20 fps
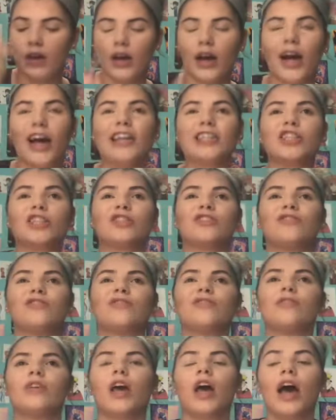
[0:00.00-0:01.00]
I just,
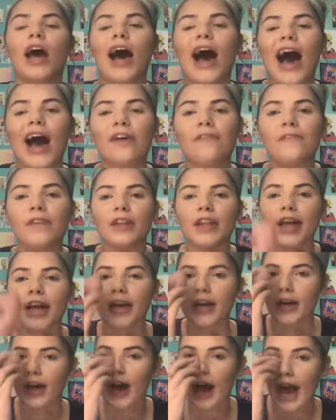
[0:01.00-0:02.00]
I feel like
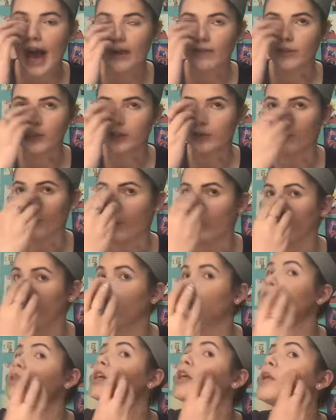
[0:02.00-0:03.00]
I have a small
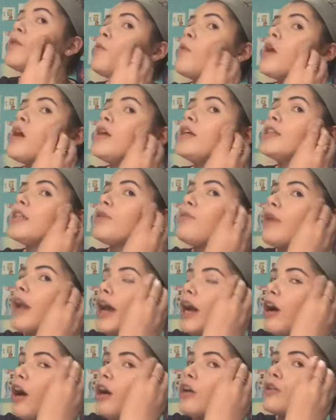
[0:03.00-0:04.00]
nose anyways, and when I
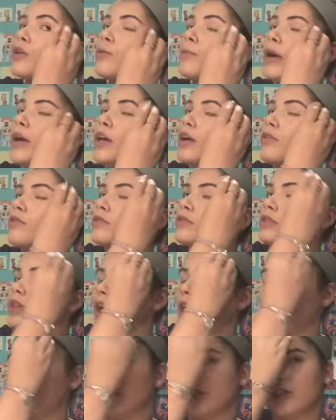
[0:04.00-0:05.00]
contour my nose,
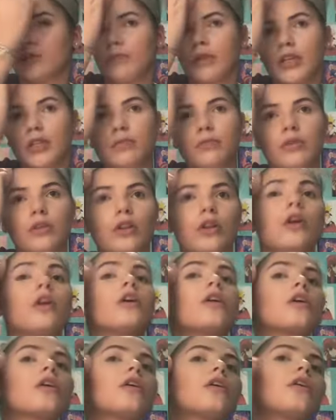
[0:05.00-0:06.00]
it just makes me
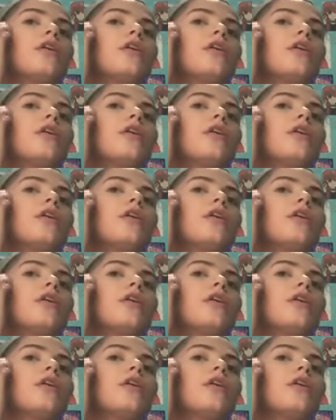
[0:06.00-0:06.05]
look